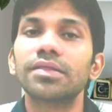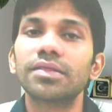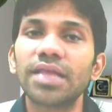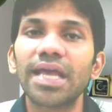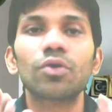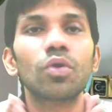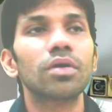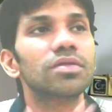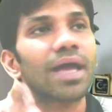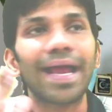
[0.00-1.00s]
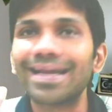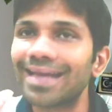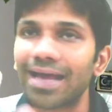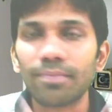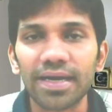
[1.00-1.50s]
They know the
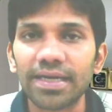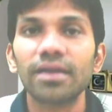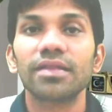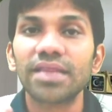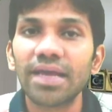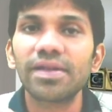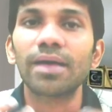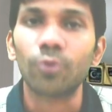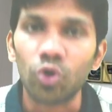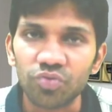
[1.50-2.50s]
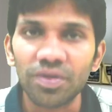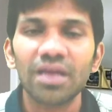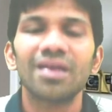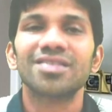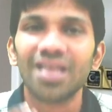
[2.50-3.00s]
entire market. They will approach me,
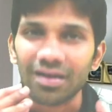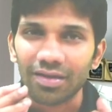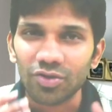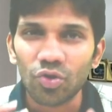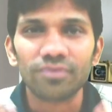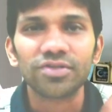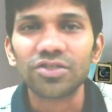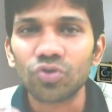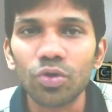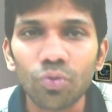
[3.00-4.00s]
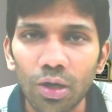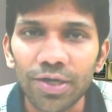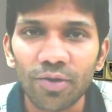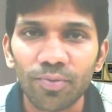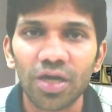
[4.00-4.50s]
sir, you have such good quality
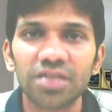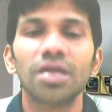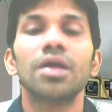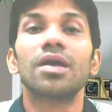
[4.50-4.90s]
of products,